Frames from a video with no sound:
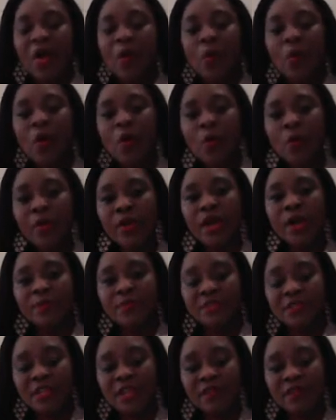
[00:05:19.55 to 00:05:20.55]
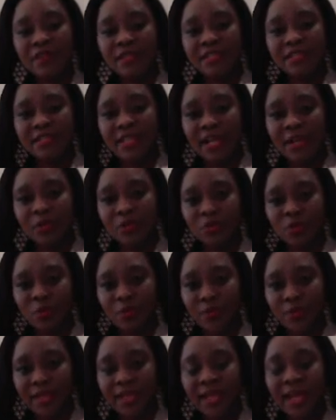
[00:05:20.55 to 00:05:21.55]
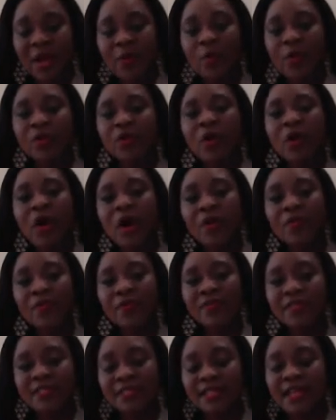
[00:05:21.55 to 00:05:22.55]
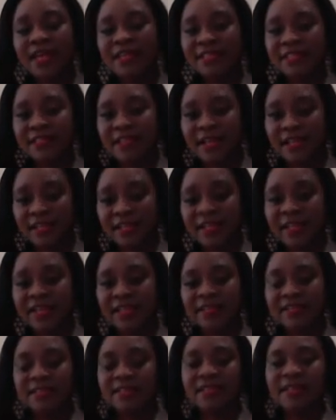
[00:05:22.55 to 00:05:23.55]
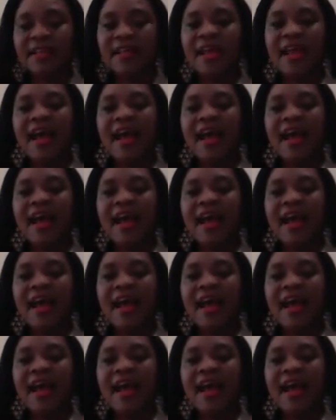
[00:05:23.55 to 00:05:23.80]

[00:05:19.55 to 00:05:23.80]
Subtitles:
what we observe our style to be, and what others say our style is.